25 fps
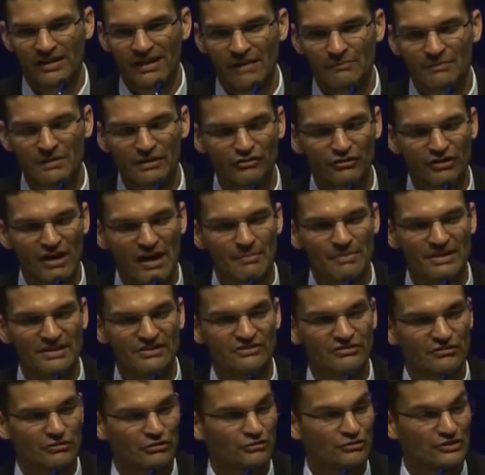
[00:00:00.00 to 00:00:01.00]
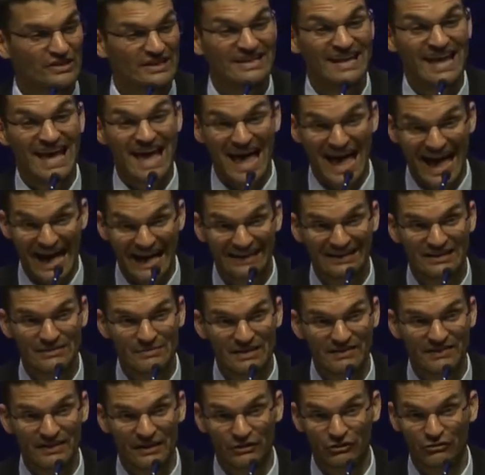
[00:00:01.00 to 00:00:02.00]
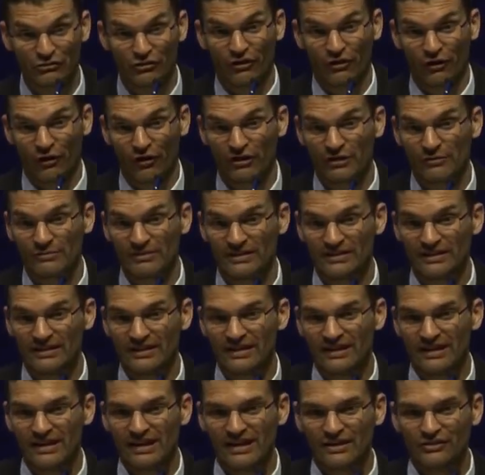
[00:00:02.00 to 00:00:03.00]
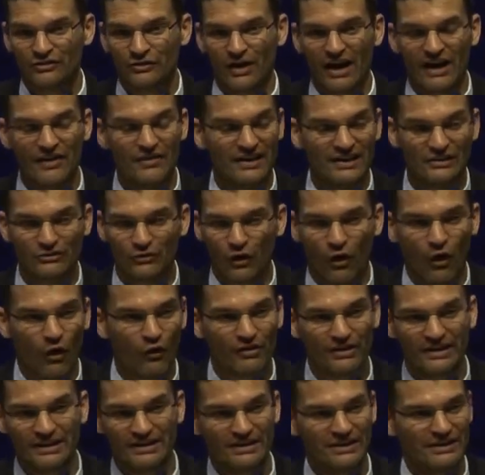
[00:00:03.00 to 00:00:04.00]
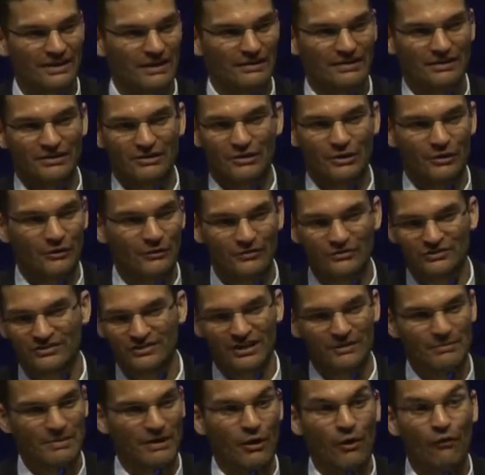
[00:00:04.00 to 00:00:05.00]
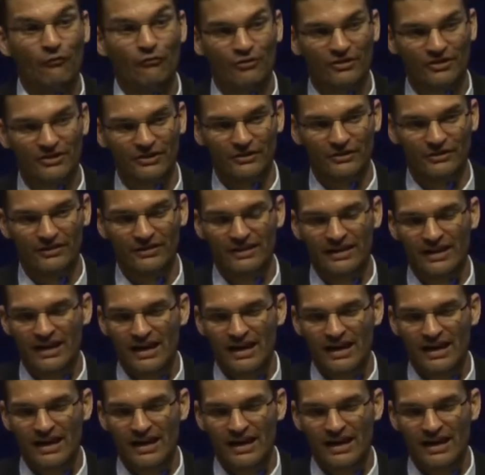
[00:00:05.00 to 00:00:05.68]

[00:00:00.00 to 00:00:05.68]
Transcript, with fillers: I'm not sure how many zeros you need to add to make that a strong argument. So I think it's already like you know it's going to be overkill.